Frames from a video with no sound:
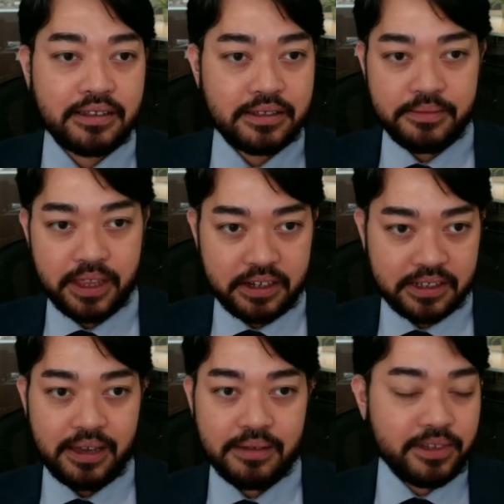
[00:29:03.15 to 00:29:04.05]
some other
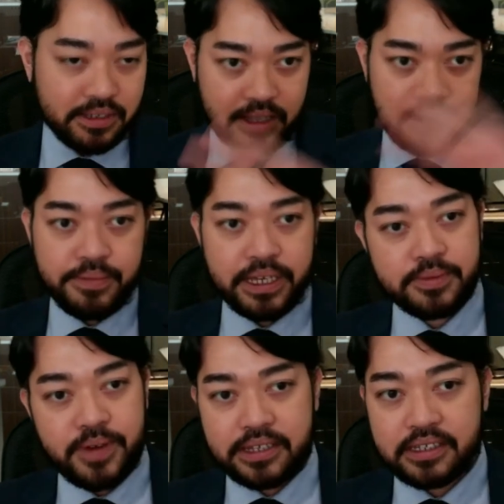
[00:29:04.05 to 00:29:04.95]
time because an appeals
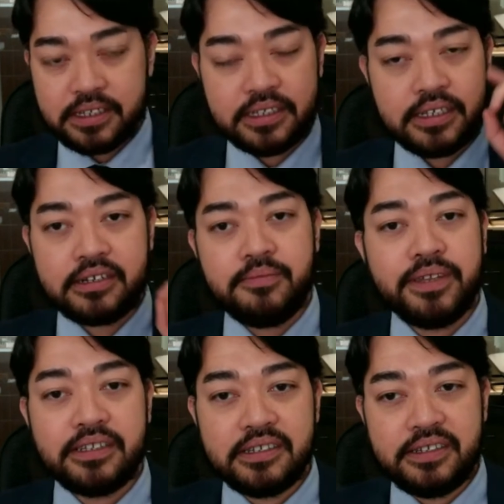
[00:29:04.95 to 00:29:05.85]
process is a
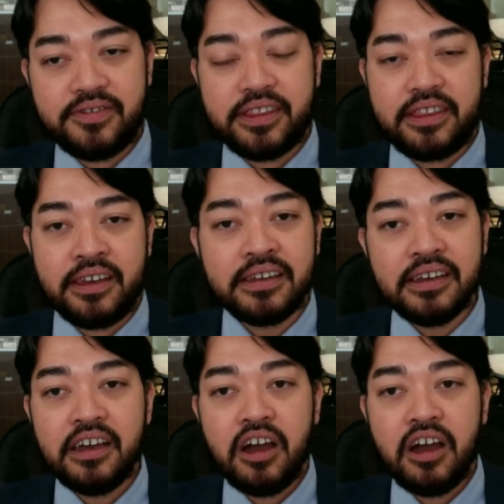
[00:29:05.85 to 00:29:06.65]
completely different thing.